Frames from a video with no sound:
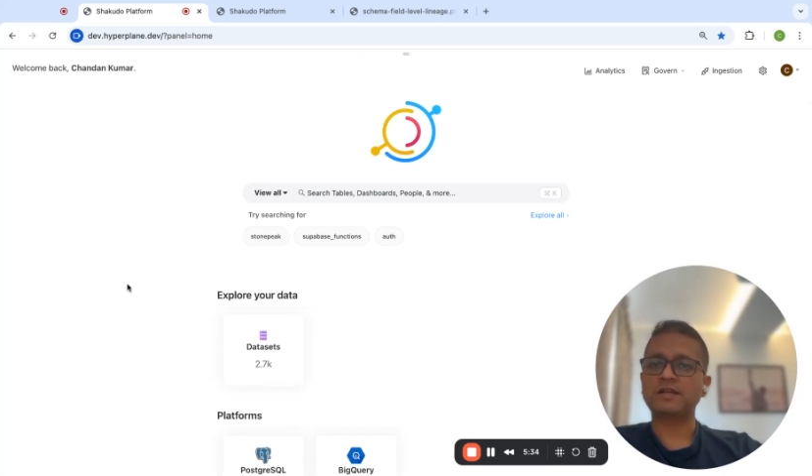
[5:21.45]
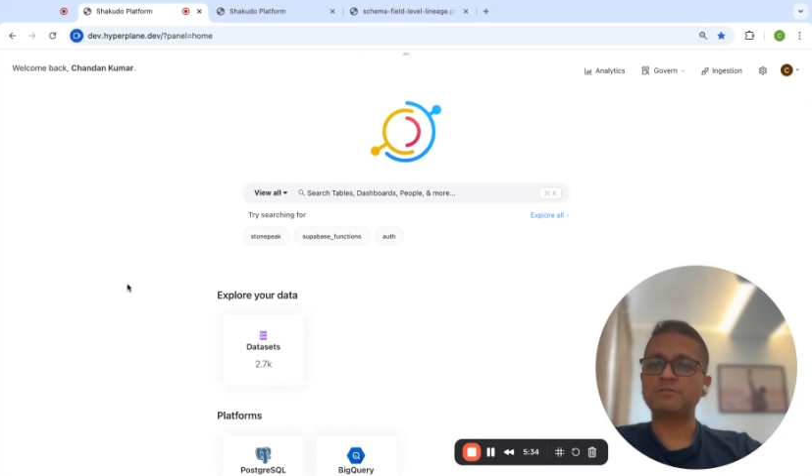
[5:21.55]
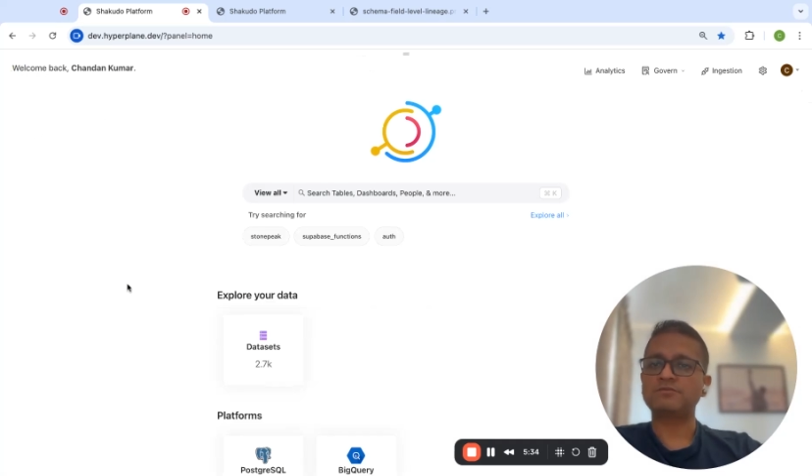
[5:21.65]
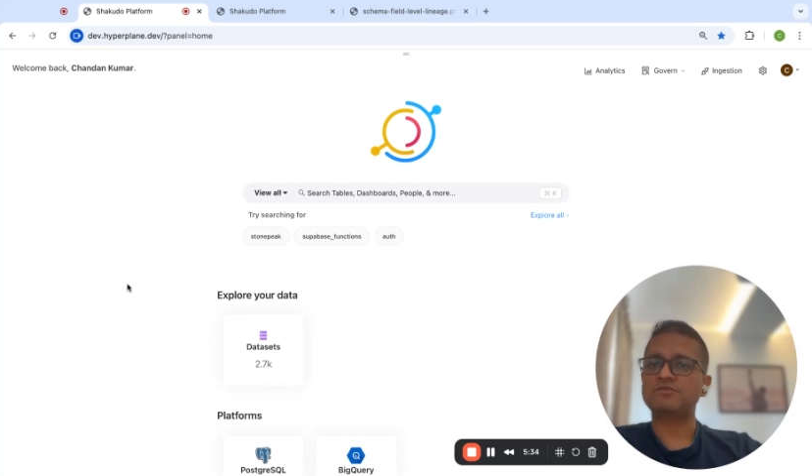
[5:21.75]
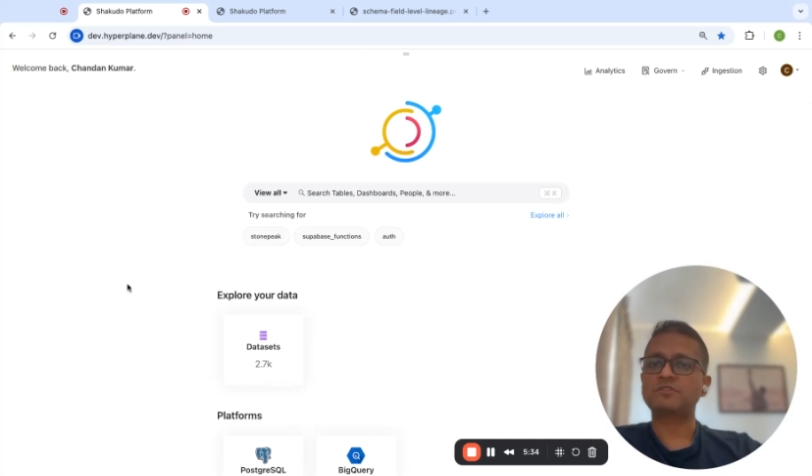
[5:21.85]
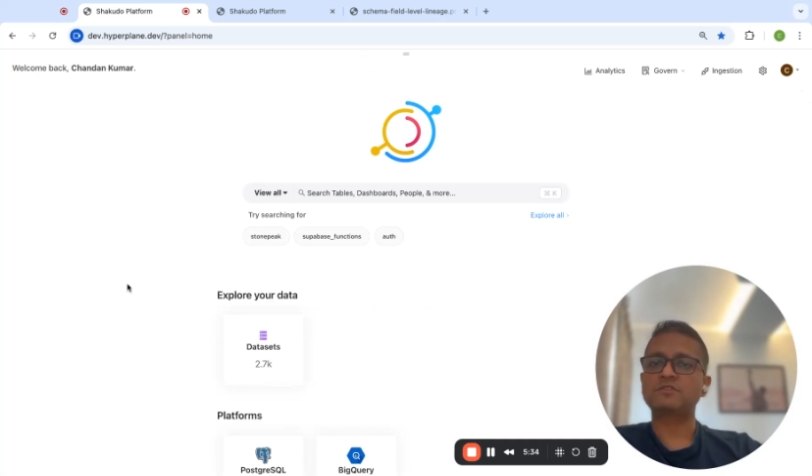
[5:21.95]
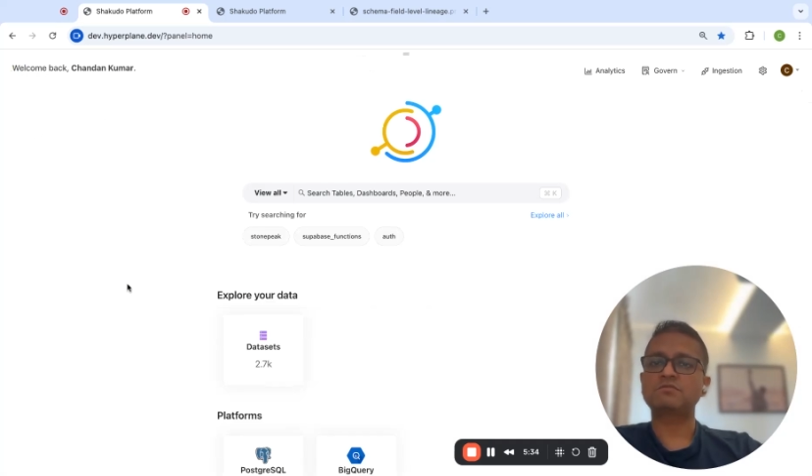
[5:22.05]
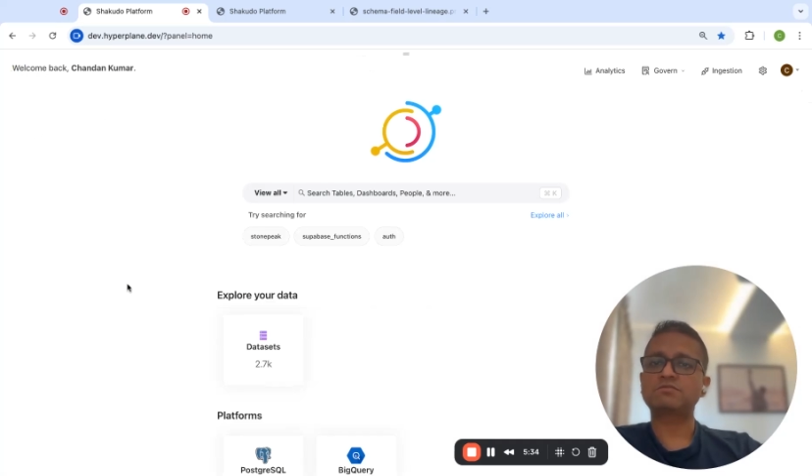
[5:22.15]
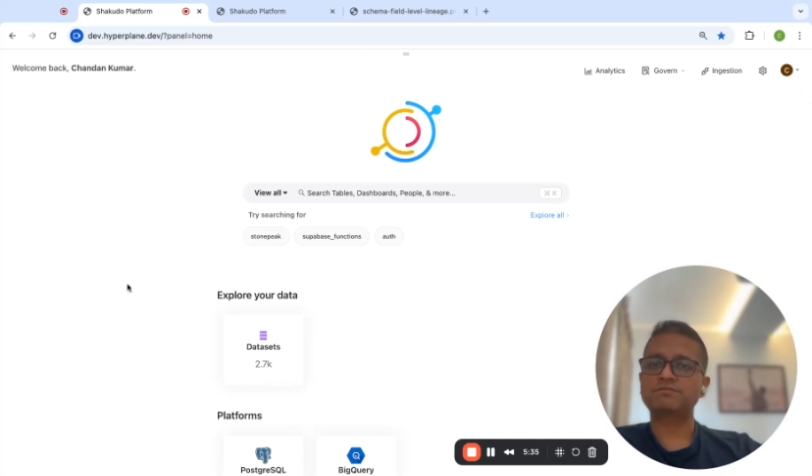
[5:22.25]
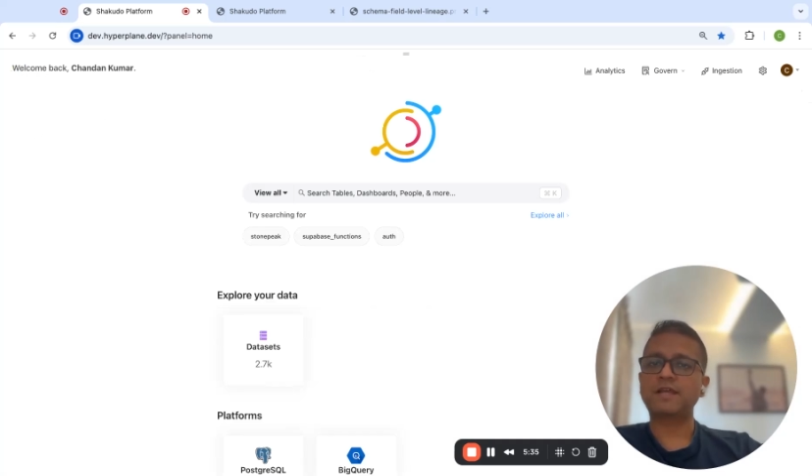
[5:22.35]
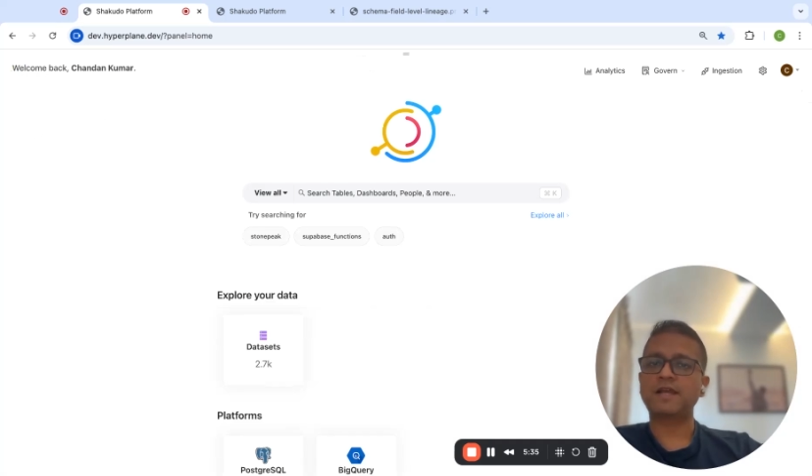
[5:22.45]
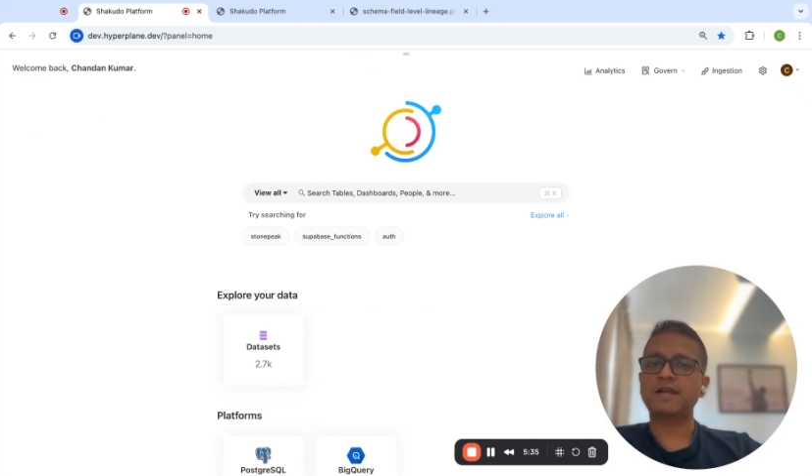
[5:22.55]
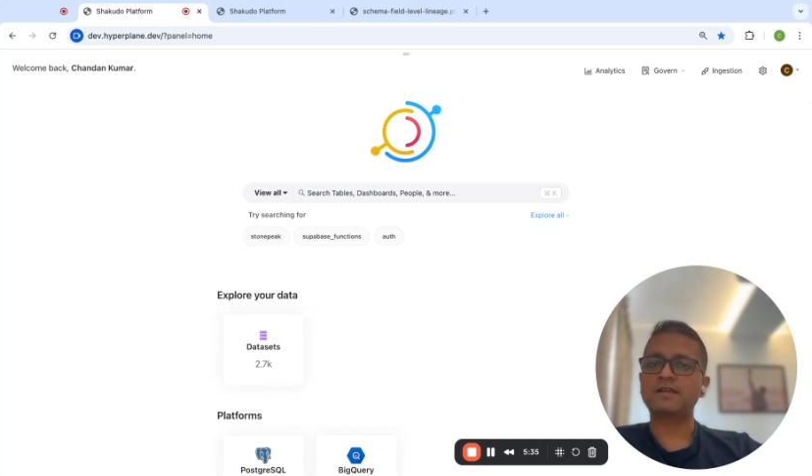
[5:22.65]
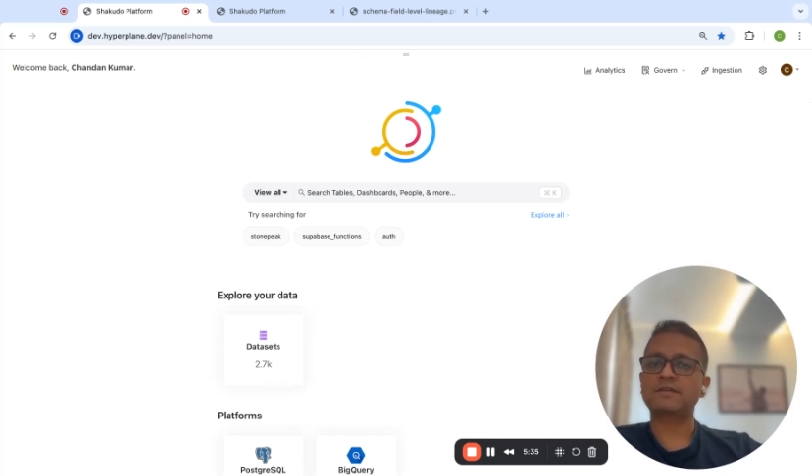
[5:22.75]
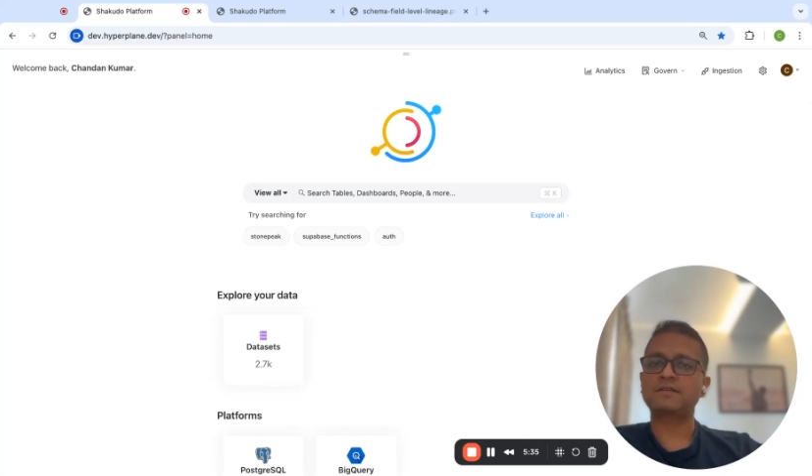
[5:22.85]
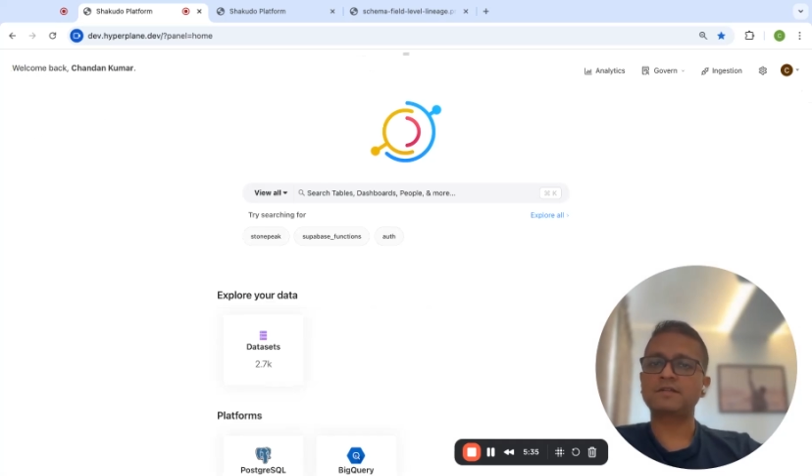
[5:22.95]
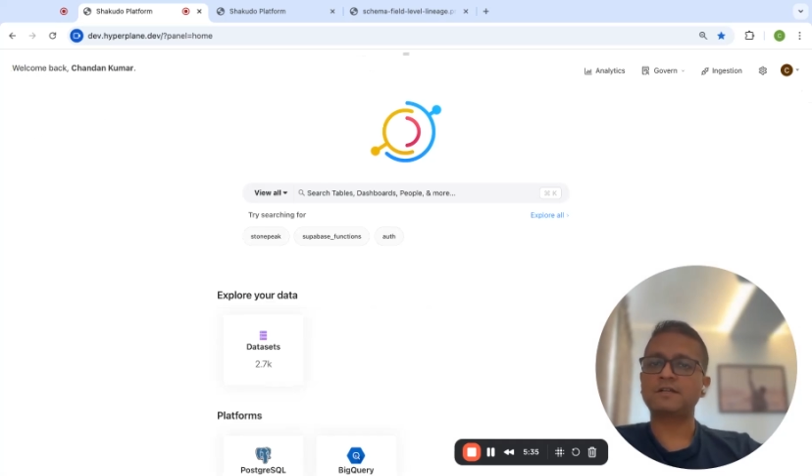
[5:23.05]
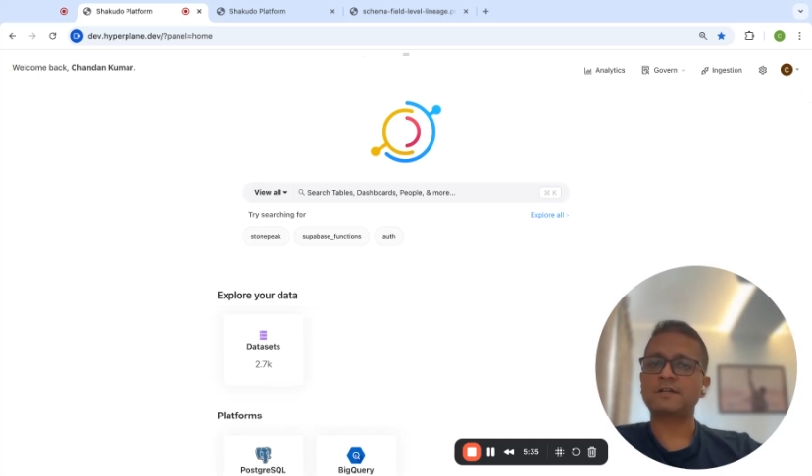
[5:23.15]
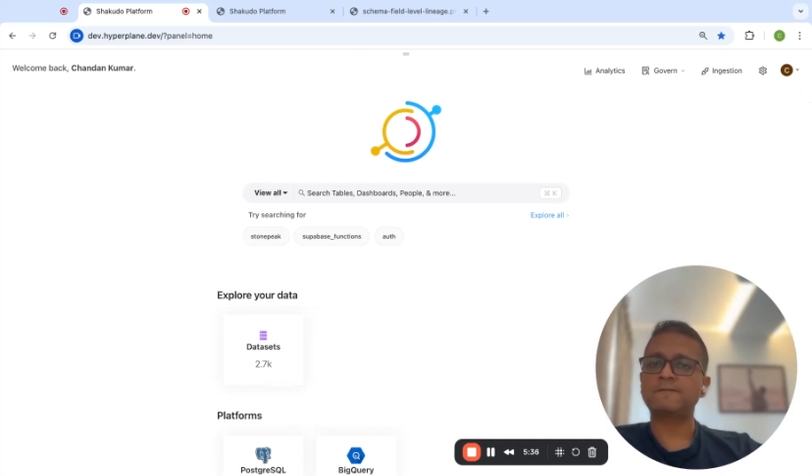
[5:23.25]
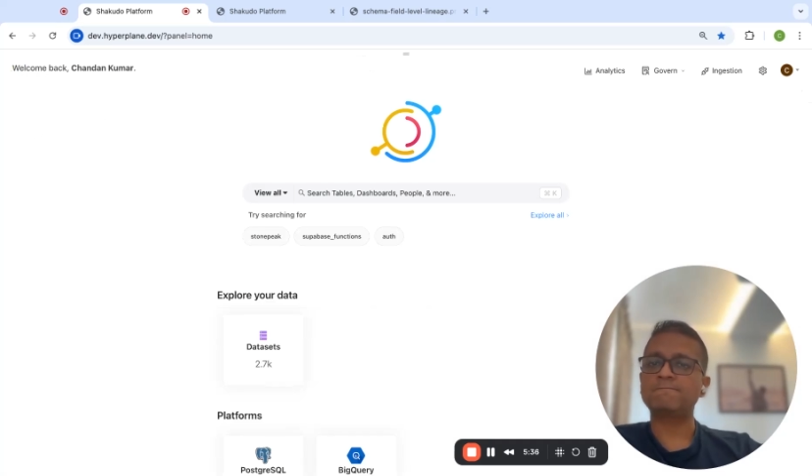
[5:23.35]
comes that
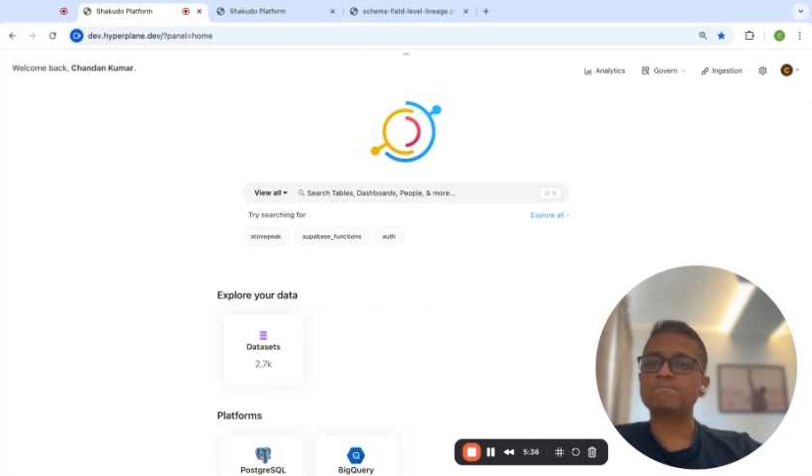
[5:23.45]
uh,